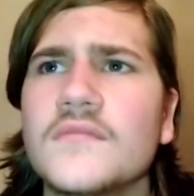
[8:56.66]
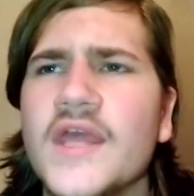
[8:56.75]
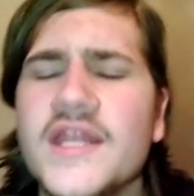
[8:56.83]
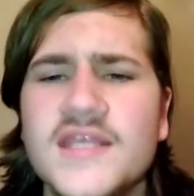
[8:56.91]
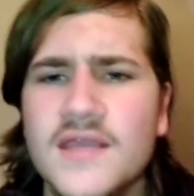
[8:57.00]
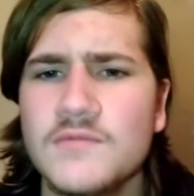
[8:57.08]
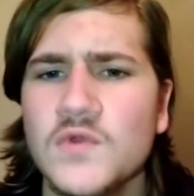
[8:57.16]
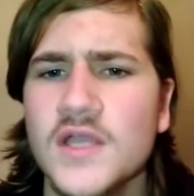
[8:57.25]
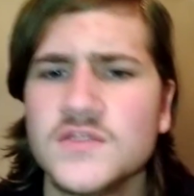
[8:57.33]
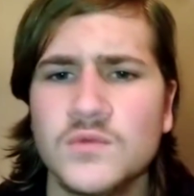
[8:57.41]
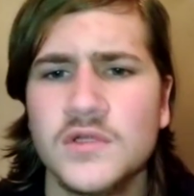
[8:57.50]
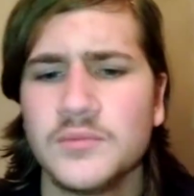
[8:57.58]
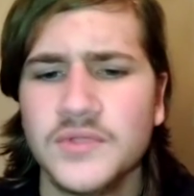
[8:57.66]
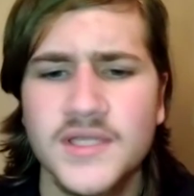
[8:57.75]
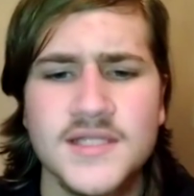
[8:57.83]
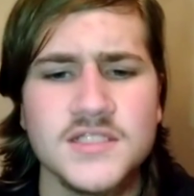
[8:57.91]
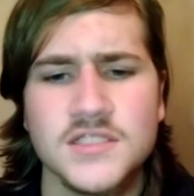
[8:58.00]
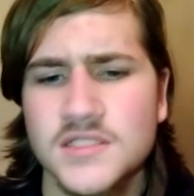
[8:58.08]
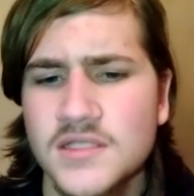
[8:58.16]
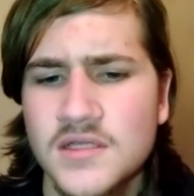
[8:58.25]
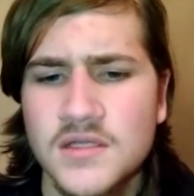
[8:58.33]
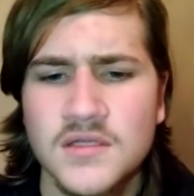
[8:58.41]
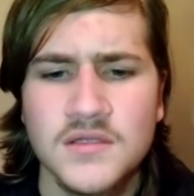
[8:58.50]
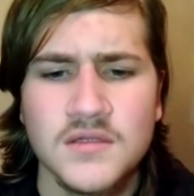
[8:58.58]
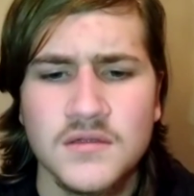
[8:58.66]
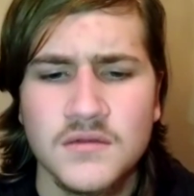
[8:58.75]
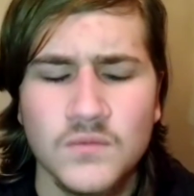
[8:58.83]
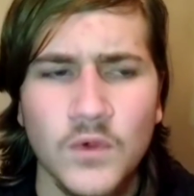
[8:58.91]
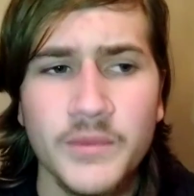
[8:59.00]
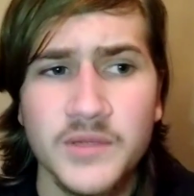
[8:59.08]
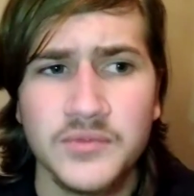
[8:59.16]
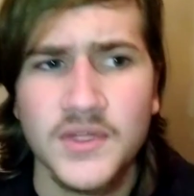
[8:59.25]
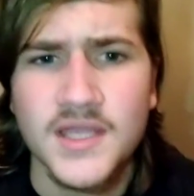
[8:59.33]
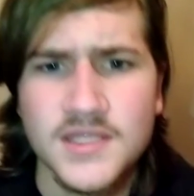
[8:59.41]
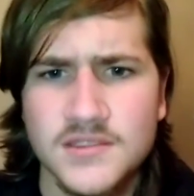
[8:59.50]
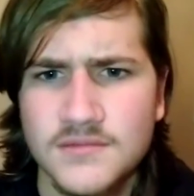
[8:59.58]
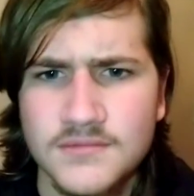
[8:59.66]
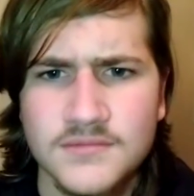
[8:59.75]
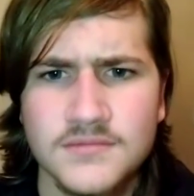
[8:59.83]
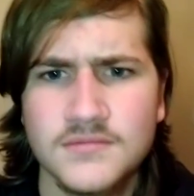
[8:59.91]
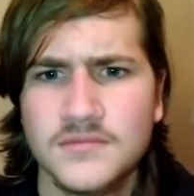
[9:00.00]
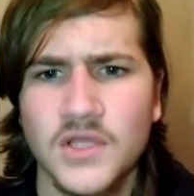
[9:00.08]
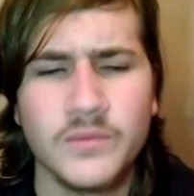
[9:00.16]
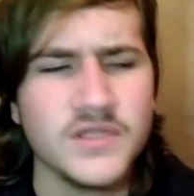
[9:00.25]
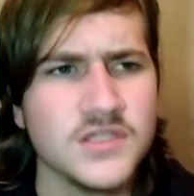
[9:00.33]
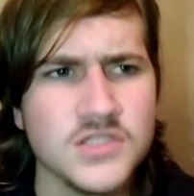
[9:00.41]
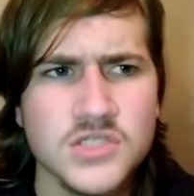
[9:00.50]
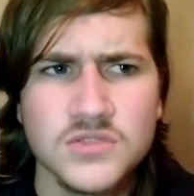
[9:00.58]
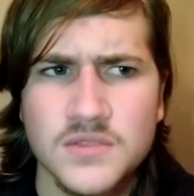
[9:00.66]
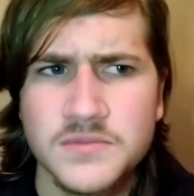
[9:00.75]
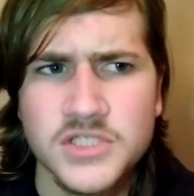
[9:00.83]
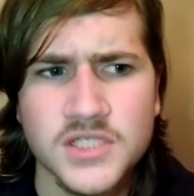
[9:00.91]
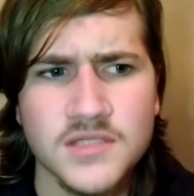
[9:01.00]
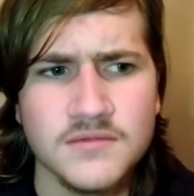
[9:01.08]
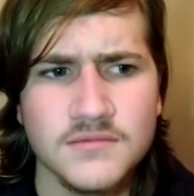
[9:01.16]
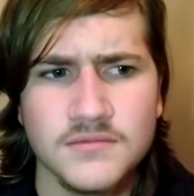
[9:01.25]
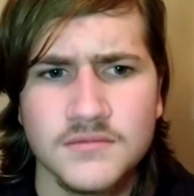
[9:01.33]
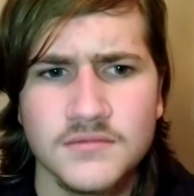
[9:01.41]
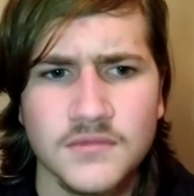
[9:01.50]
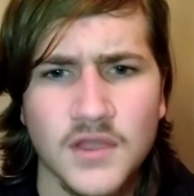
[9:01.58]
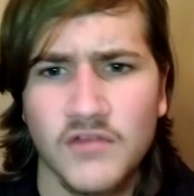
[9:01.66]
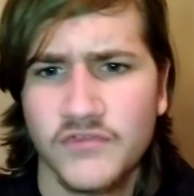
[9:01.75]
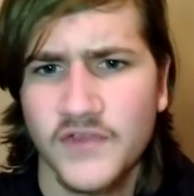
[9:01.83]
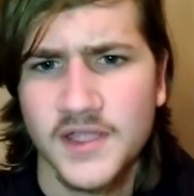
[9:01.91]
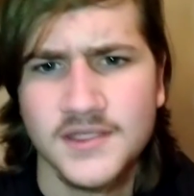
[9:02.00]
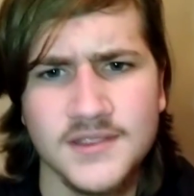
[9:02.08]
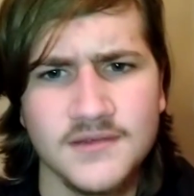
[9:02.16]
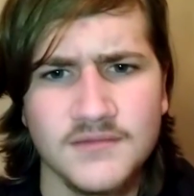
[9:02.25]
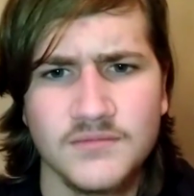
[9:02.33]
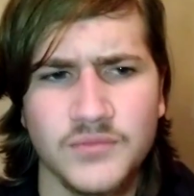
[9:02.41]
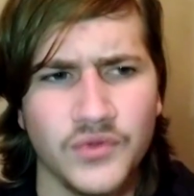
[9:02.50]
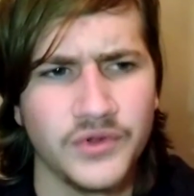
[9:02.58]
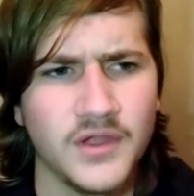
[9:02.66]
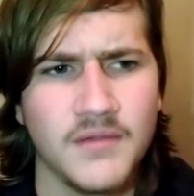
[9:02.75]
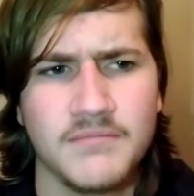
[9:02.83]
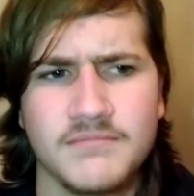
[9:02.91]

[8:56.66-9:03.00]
Any game you guys want to play, just want me to play, tell me in the description. I'll find it, pull it up,